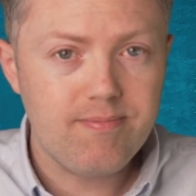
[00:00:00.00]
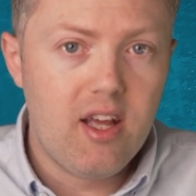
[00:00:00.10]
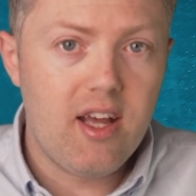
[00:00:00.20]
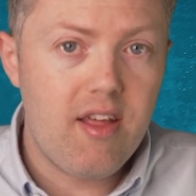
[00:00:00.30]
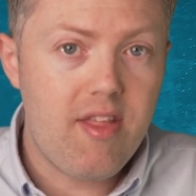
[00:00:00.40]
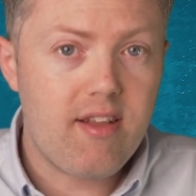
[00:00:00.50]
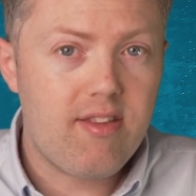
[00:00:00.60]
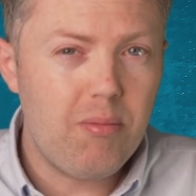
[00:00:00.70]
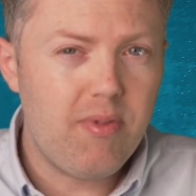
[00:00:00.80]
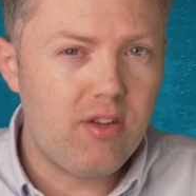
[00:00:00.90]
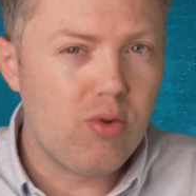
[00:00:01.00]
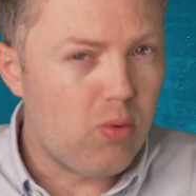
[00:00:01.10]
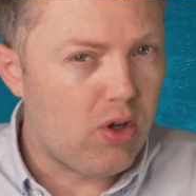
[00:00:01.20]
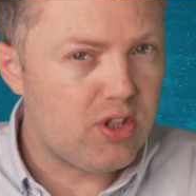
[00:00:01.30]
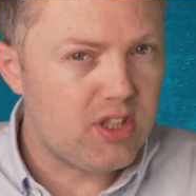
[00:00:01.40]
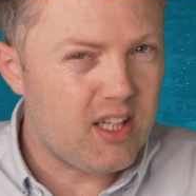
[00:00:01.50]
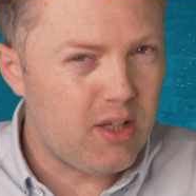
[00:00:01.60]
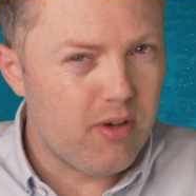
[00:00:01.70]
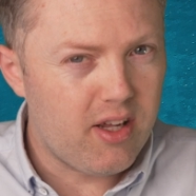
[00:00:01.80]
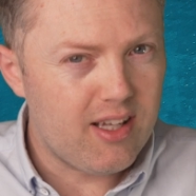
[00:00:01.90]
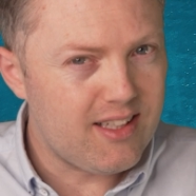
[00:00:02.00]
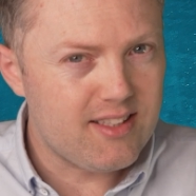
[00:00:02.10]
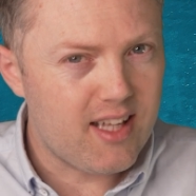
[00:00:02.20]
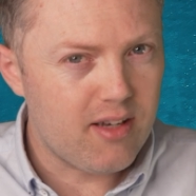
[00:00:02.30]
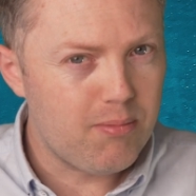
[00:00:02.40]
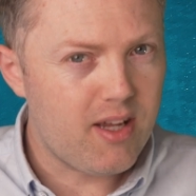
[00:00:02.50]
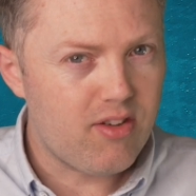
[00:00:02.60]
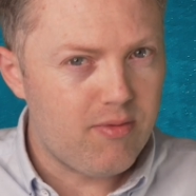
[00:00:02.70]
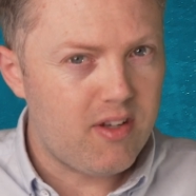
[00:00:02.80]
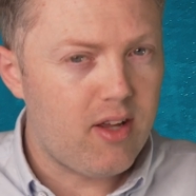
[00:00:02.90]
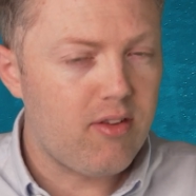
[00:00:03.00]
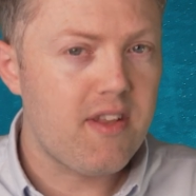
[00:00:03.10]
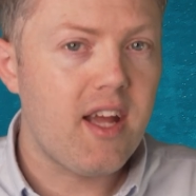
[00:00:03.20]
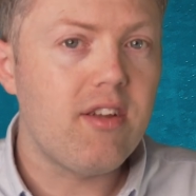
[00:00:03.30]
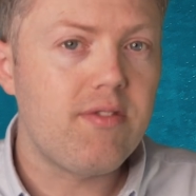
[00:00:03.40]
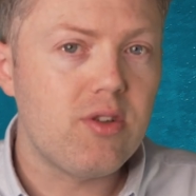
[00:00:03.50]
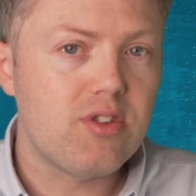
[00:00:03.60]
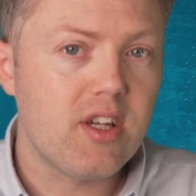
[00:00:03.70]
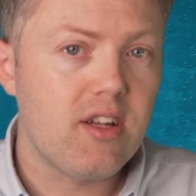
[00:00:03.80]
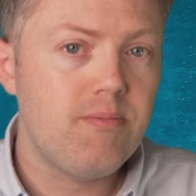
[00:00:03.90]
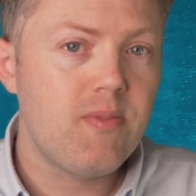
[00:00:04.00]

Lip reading: That's something to watch anyway. At least I can make some videos on that in the future.